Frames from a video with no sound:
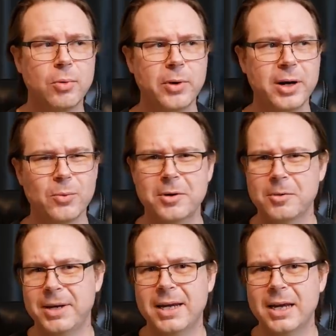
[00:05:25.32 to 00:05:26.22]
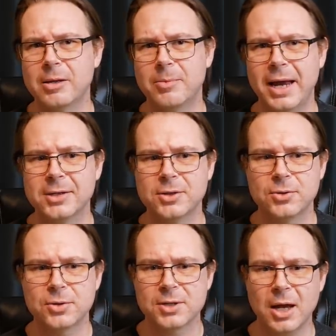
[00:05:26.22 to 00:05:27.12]
point where you're picking the
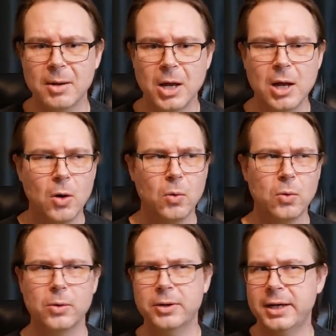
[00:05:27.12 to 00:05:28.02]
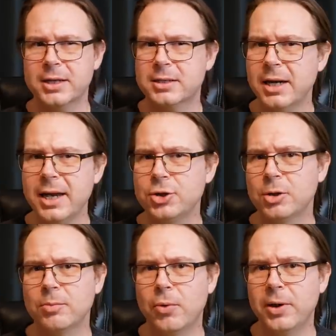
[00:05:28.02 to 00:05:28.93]
passengers up or the
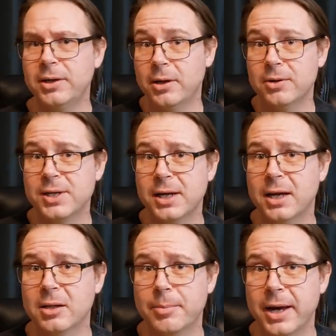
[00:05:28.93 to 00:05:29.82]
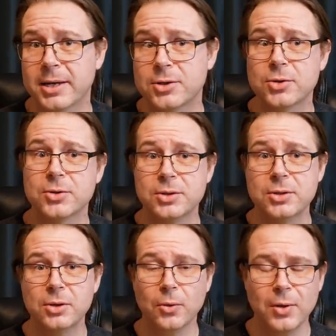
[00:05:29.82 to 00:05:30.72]
destination point that you're taking the passengers
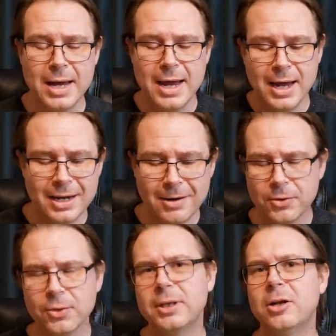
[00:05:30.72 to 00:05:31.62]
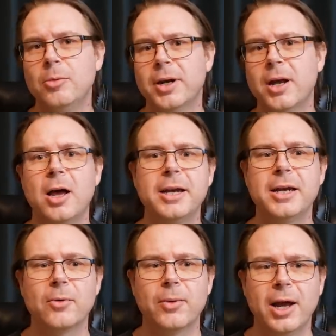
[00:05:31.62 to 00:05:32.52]
to. And after a little bit of
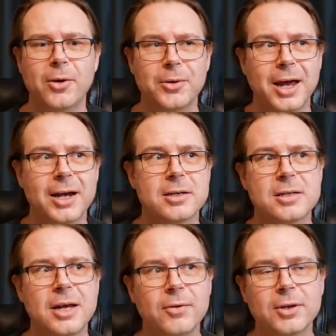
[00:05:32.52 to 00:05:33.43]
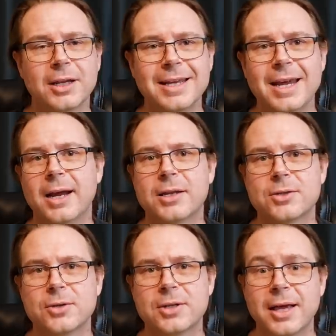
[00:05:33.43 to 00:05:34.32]
hunting around, I discovered that the
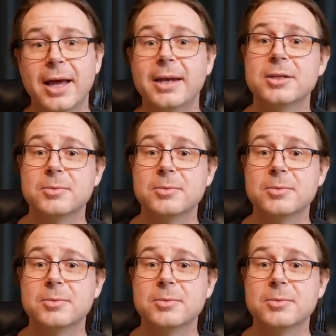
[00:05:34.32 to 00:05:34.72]
answer to that is